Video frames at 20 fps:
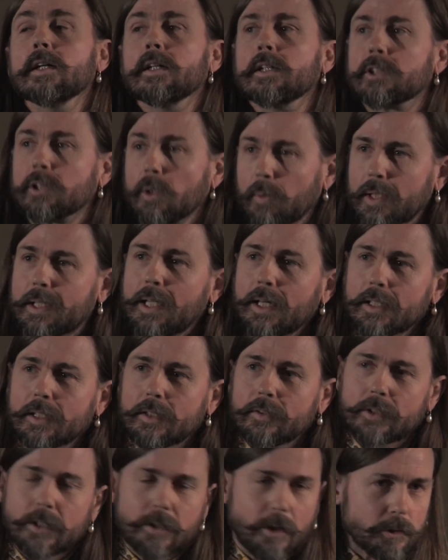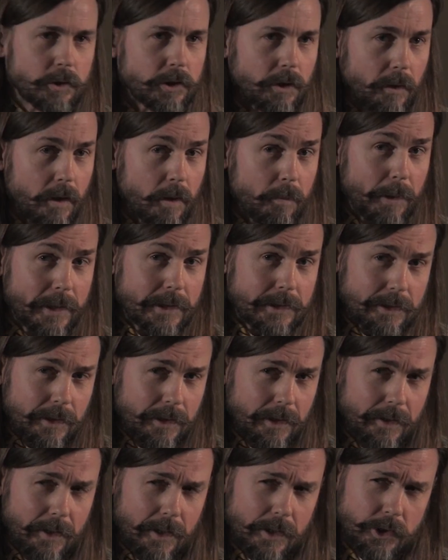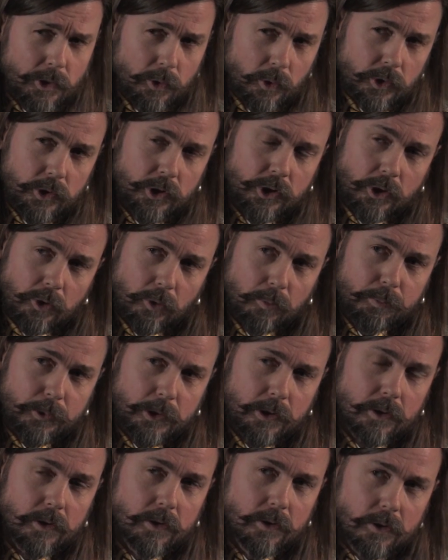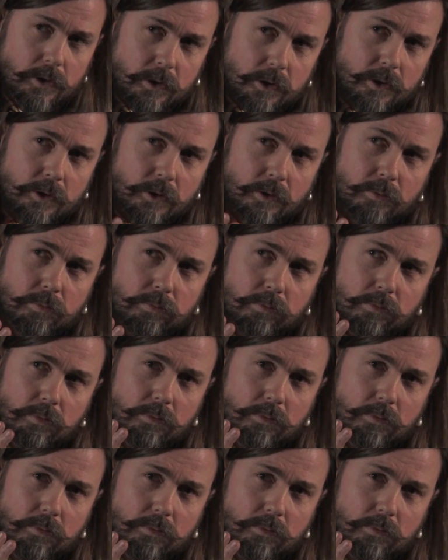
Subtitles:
So I kind of, so they're sort of sculptures